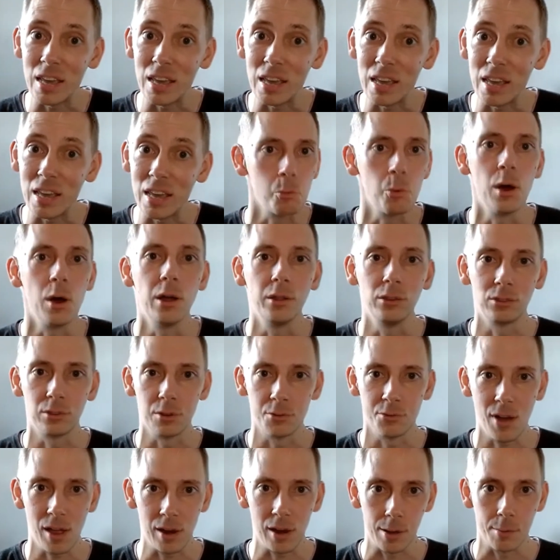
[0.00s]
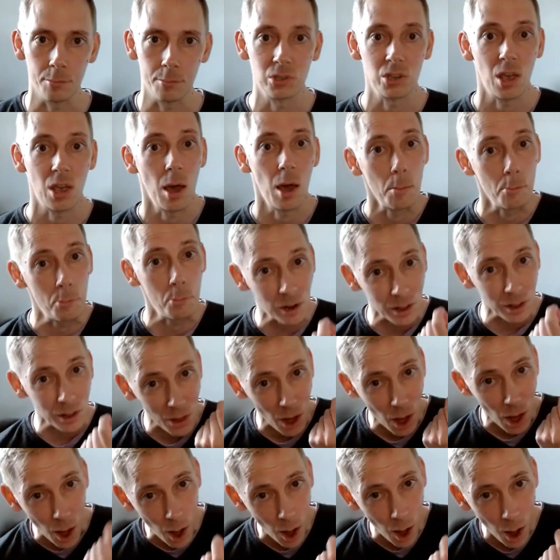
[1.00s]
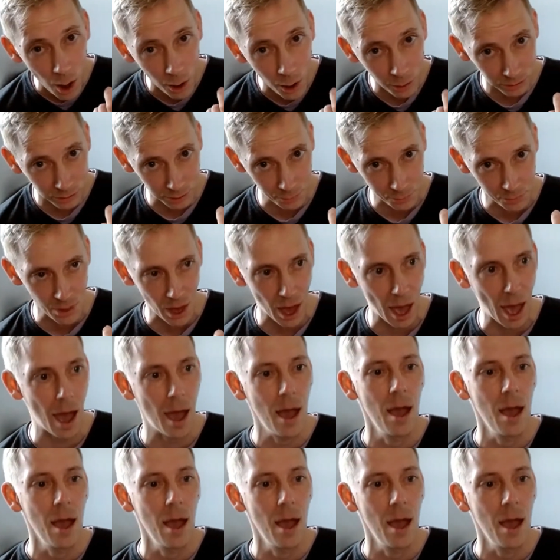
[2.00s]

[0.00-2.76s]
with words develops. But at the heart of that,